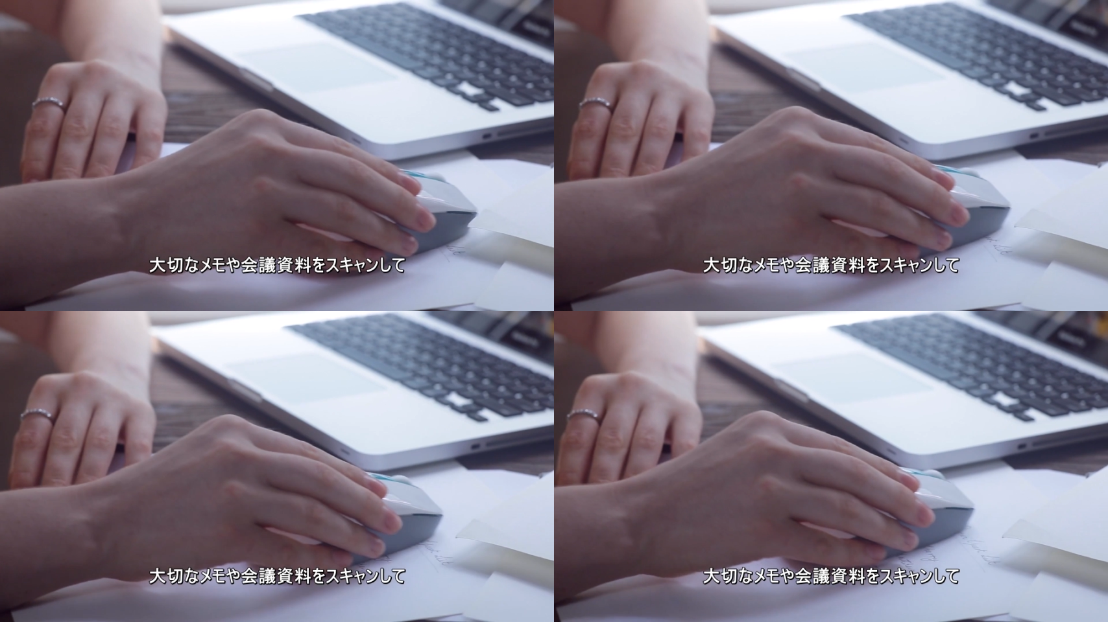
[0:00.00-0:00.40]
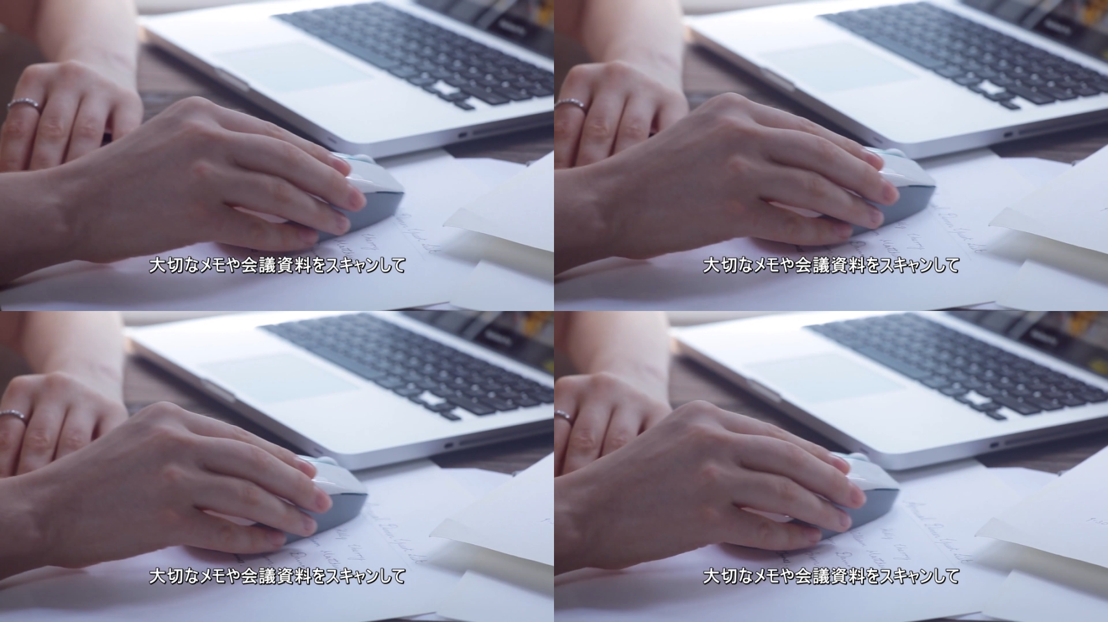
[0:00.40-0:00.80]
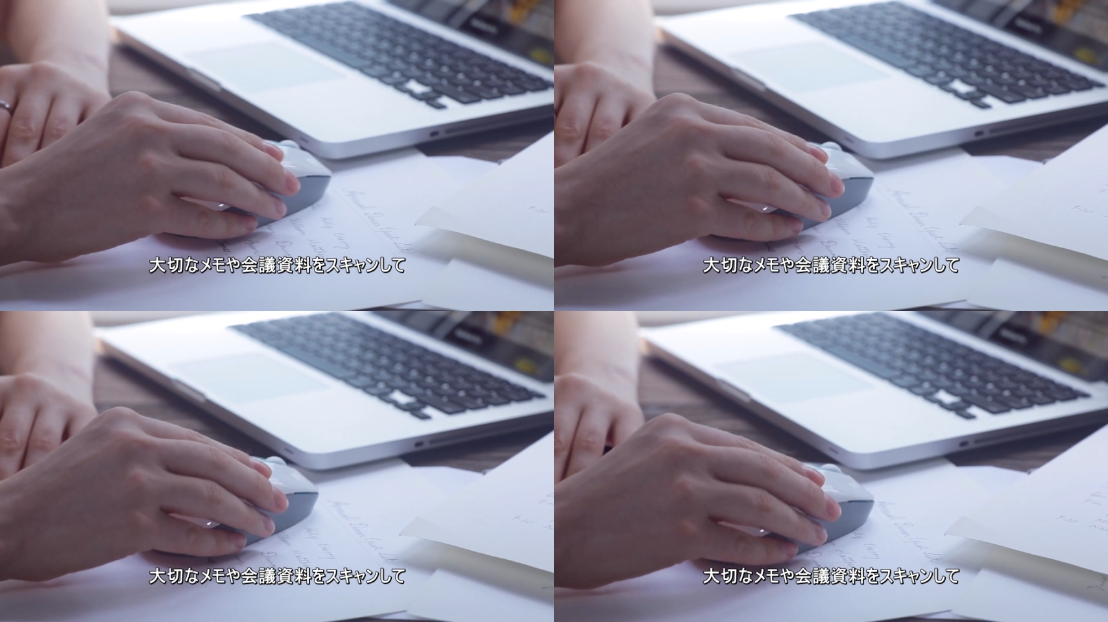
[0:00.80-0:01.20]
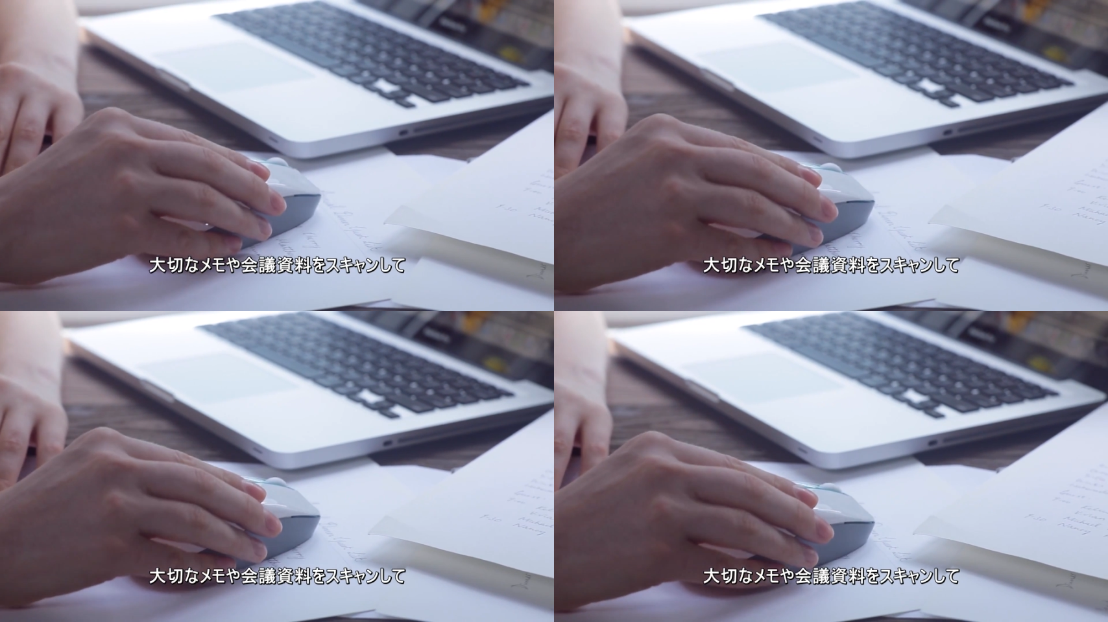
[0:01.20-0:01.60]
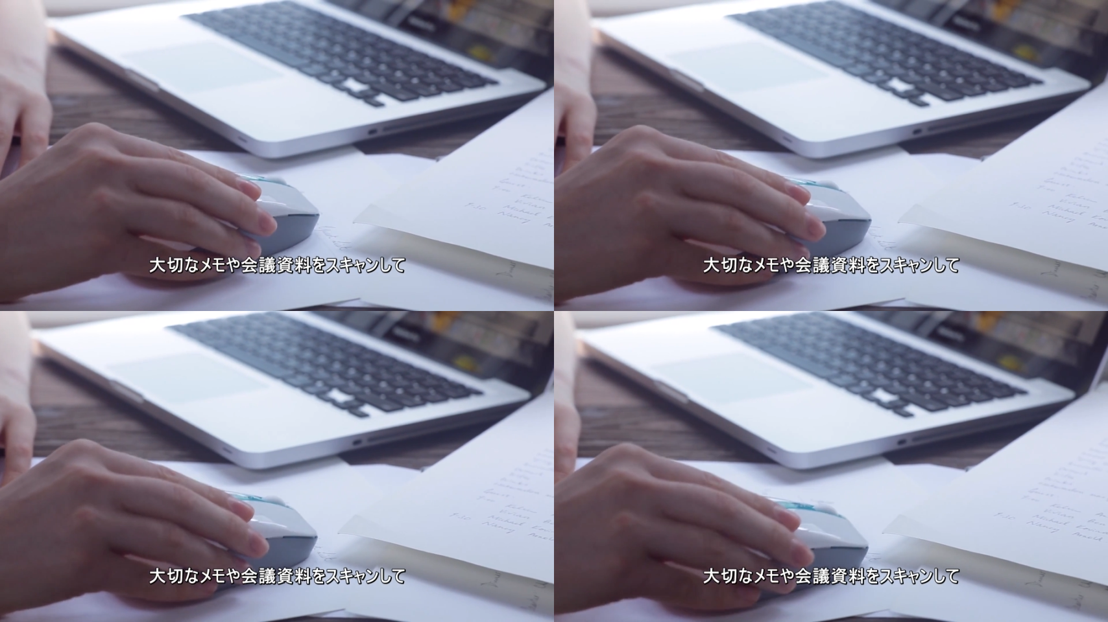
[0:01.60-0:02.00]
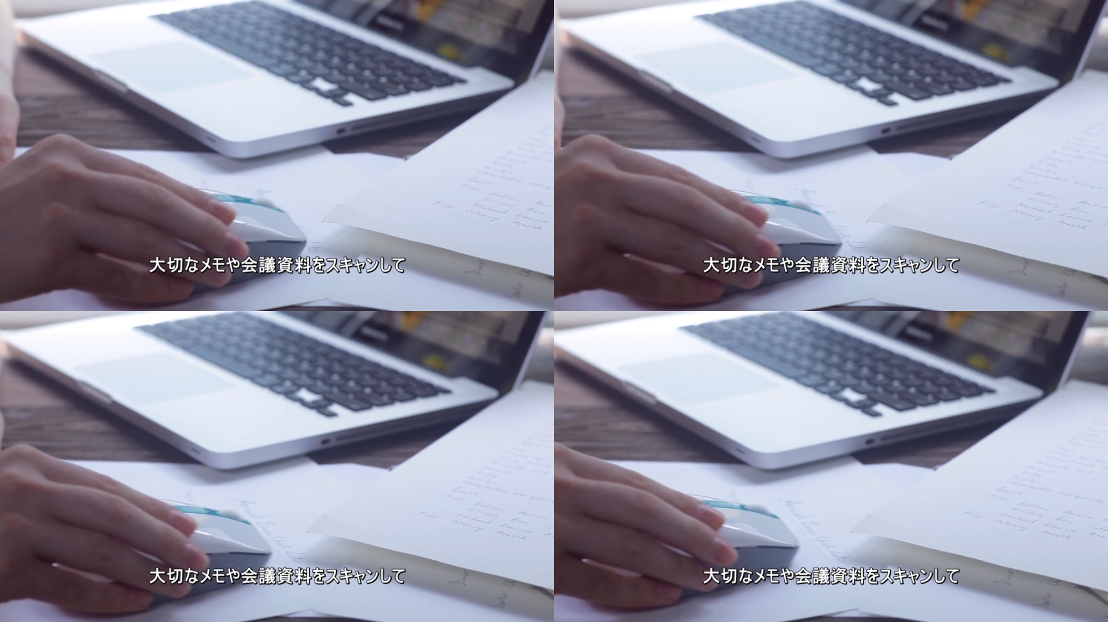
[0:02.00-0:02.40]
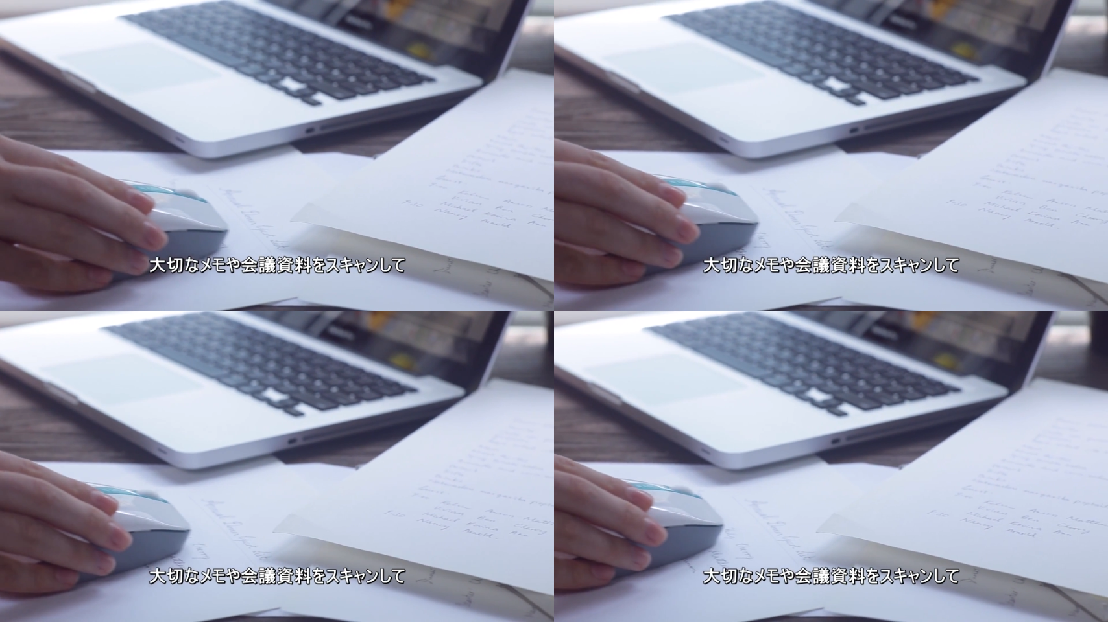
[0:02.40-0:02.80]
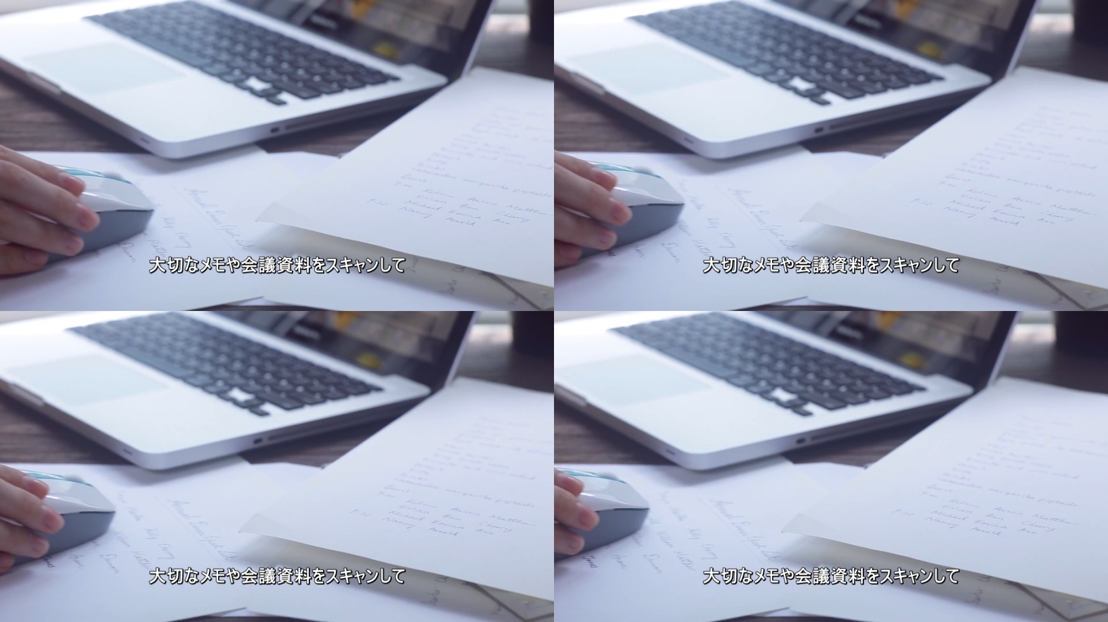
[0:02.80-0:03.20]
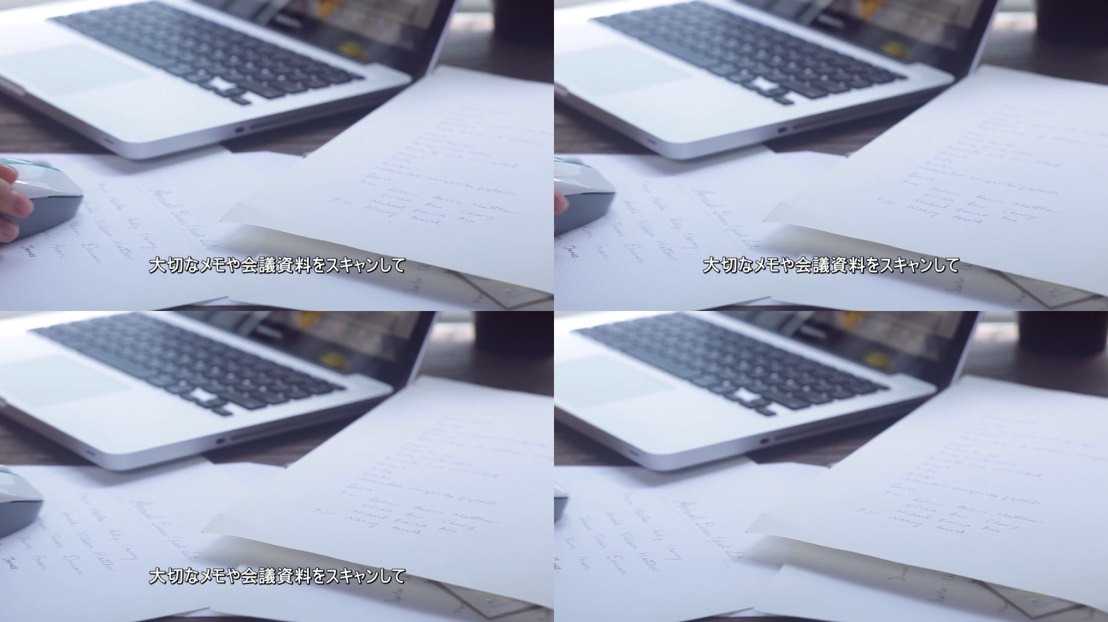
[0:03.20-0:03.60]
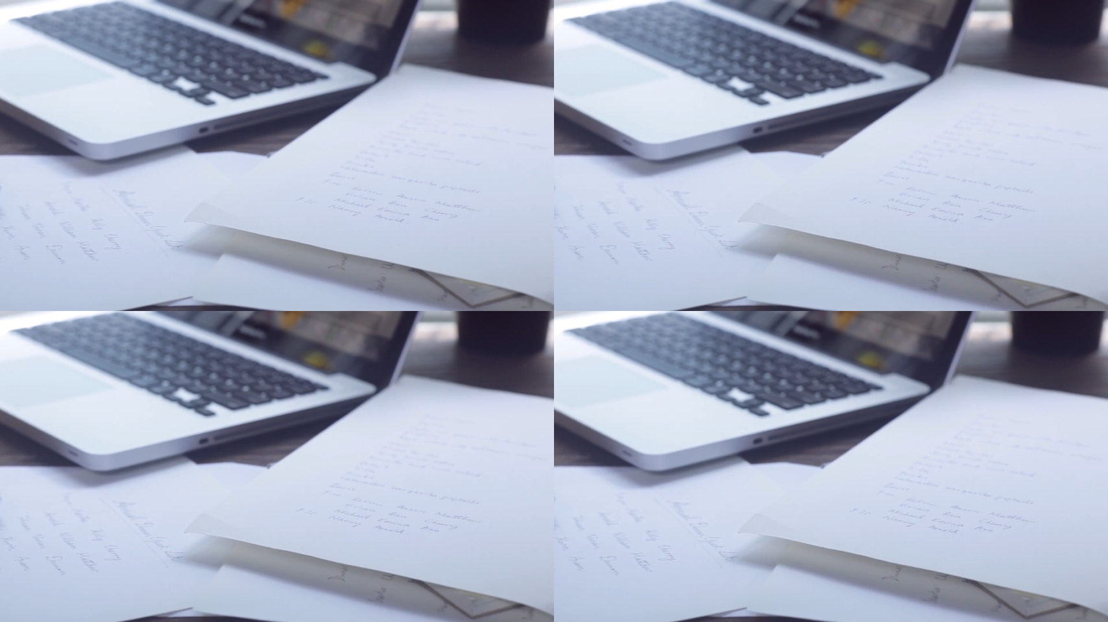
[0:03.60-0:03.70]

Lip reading: Nobody's mouth can be seen.